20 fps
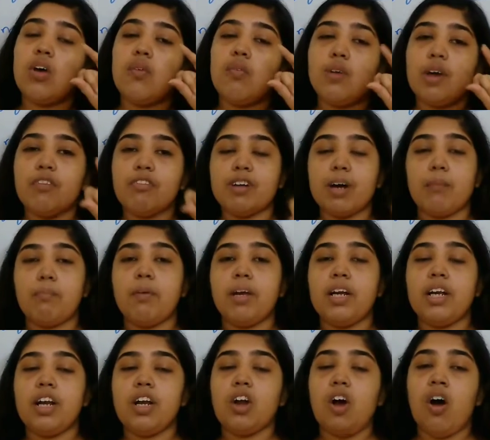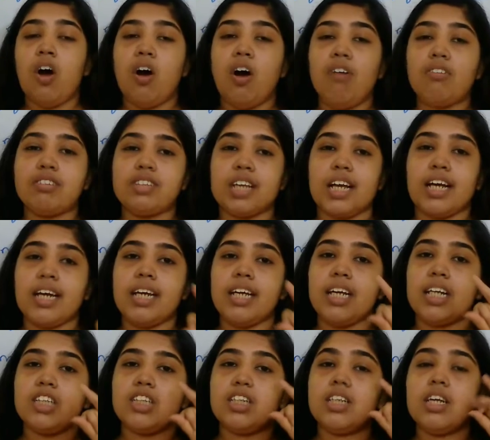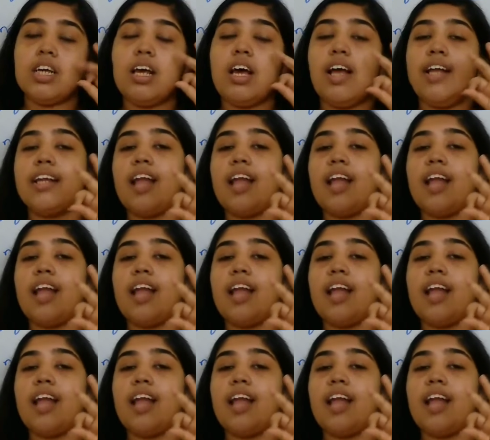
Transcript: We have completed law of segregation.